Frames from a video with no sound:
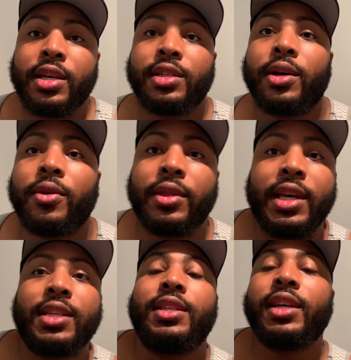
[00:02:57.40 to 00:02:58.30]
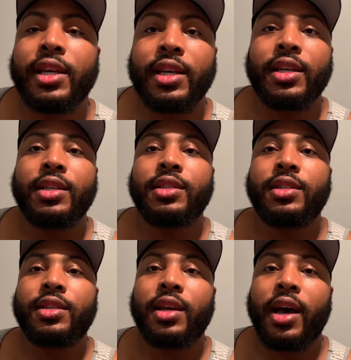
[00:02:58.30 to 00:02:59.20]
So this
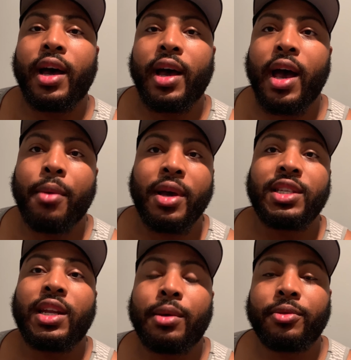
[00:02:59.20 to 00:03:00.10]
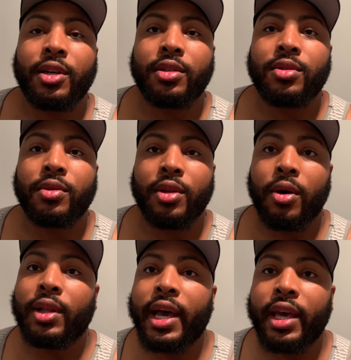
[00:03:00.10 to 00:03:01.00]
is how my setup looks with
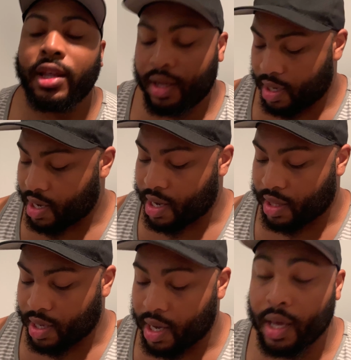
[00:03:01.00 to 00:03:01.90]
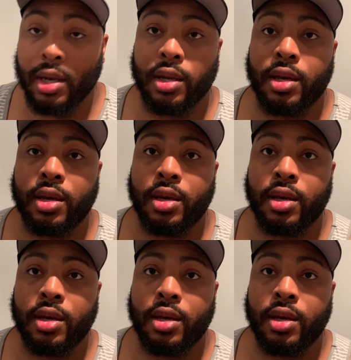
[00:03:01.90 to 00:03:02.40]
no light, and then